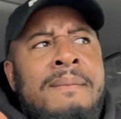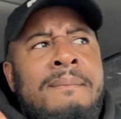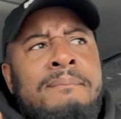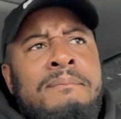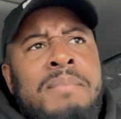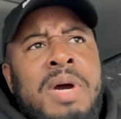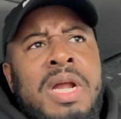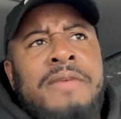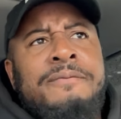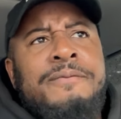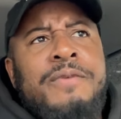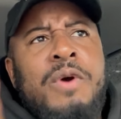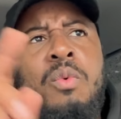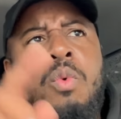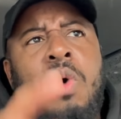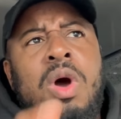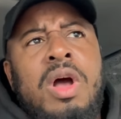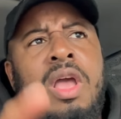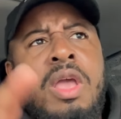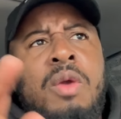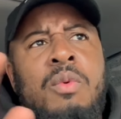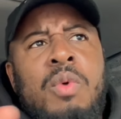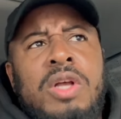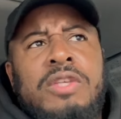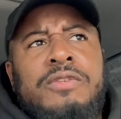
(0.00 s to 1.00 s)
But it,
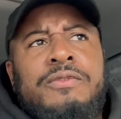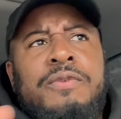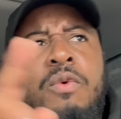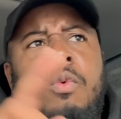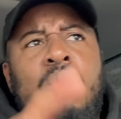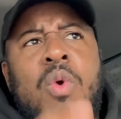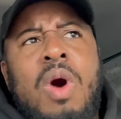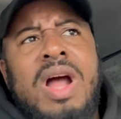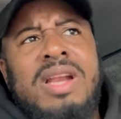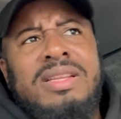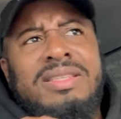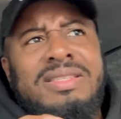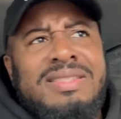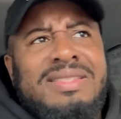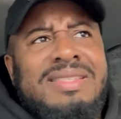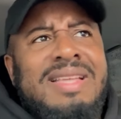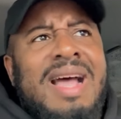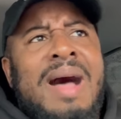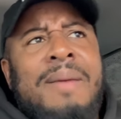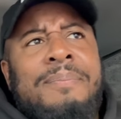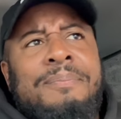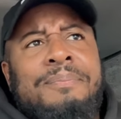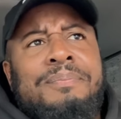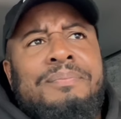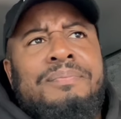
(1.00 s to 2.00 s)
it was for one
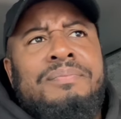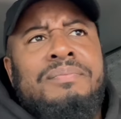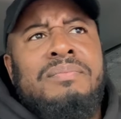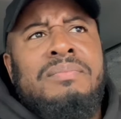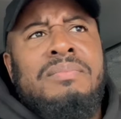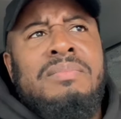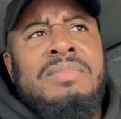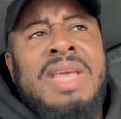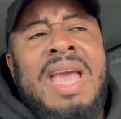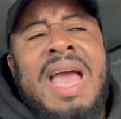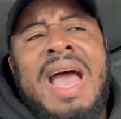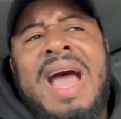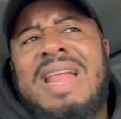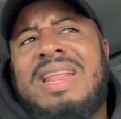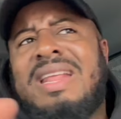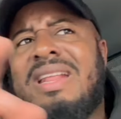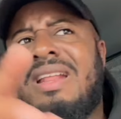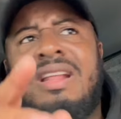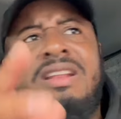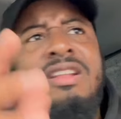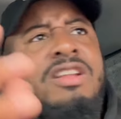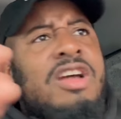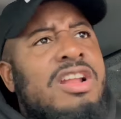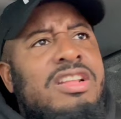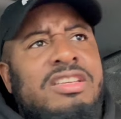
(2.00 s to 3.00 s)
stop. They added
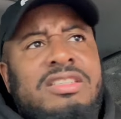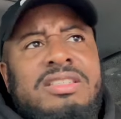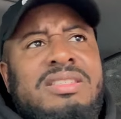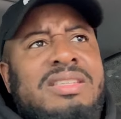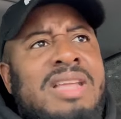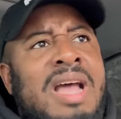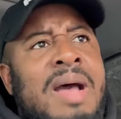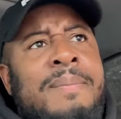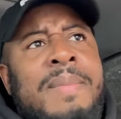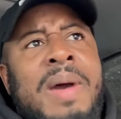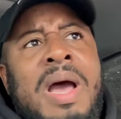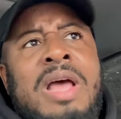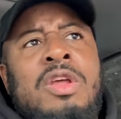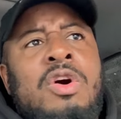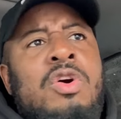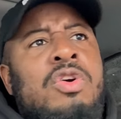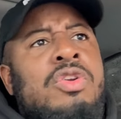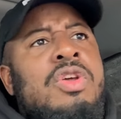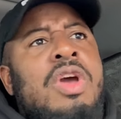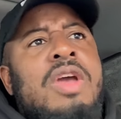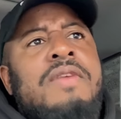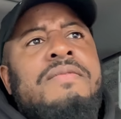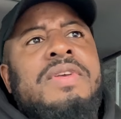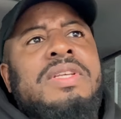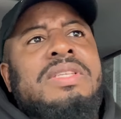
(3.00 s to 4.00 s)
another stop. I
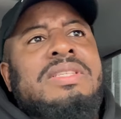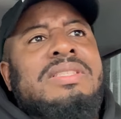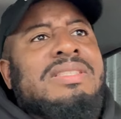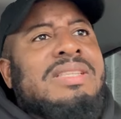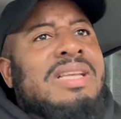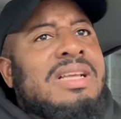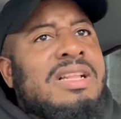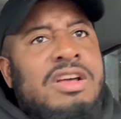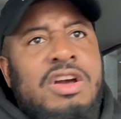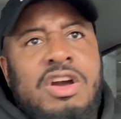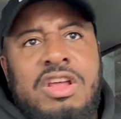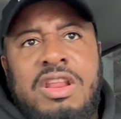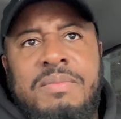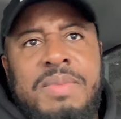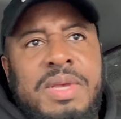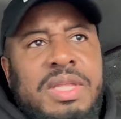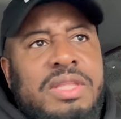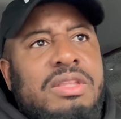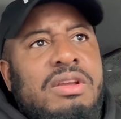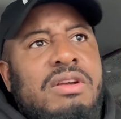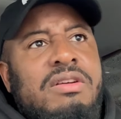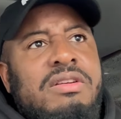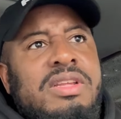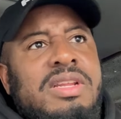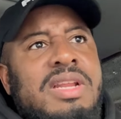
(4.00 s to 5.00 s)
don't know if it's still going to be
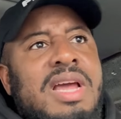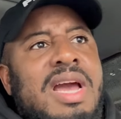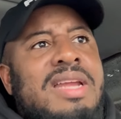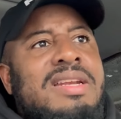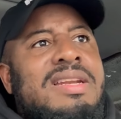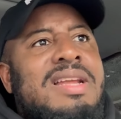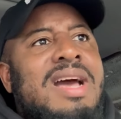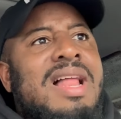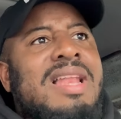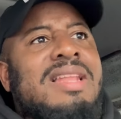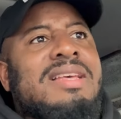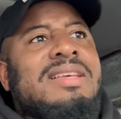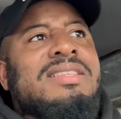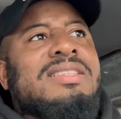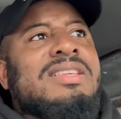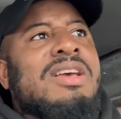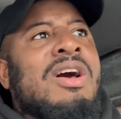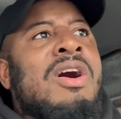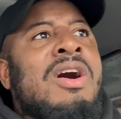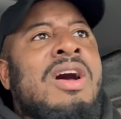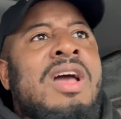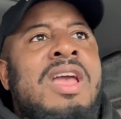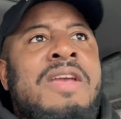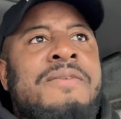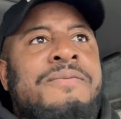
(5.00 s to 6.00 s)
$39
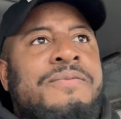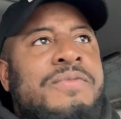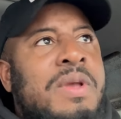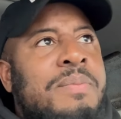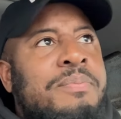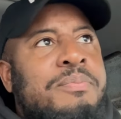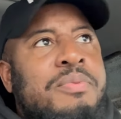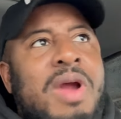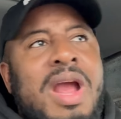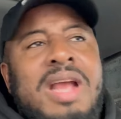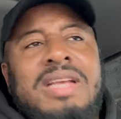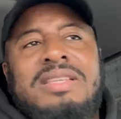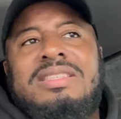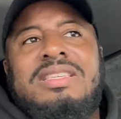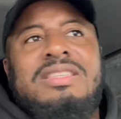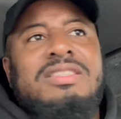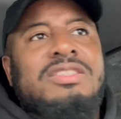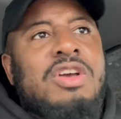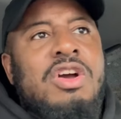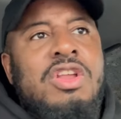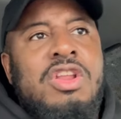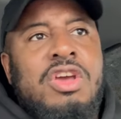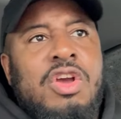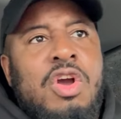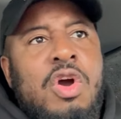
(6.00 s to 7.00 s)
or if the price is
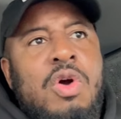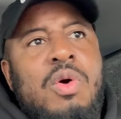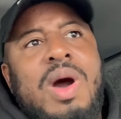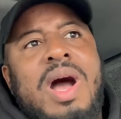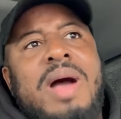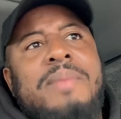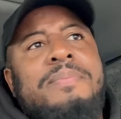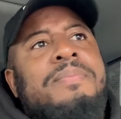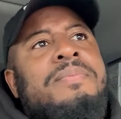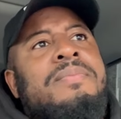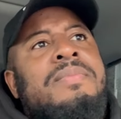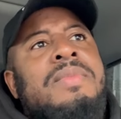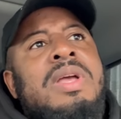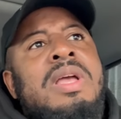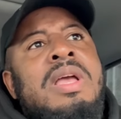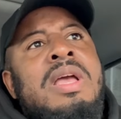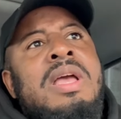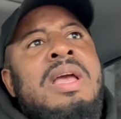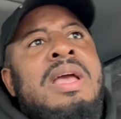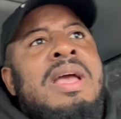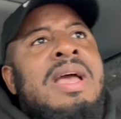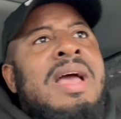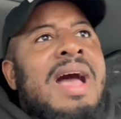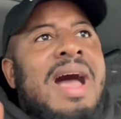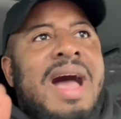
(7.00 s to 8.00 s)
going to go up.
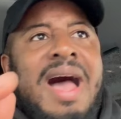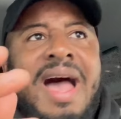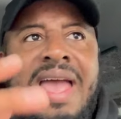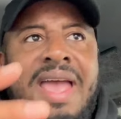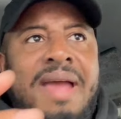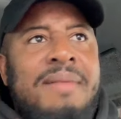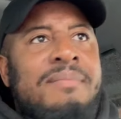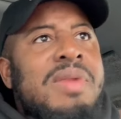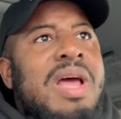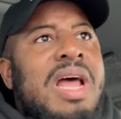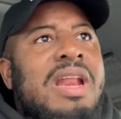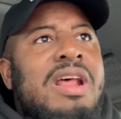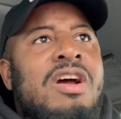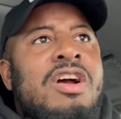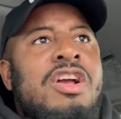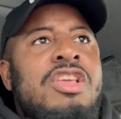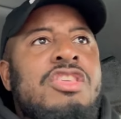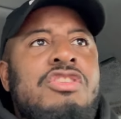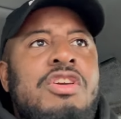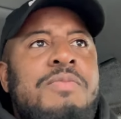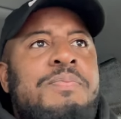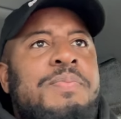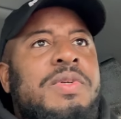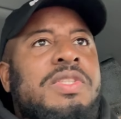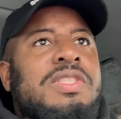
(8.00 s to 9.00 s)
I am not
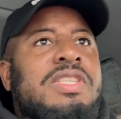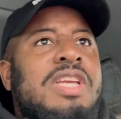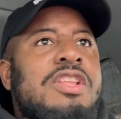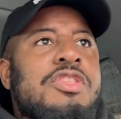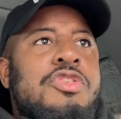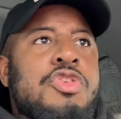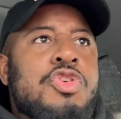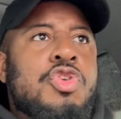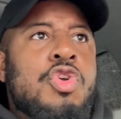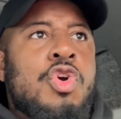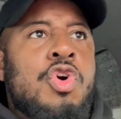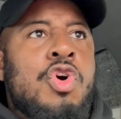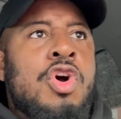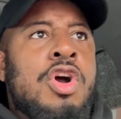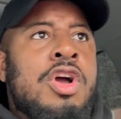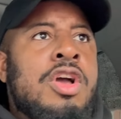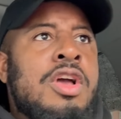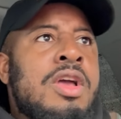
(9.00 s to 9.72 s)
100% sure.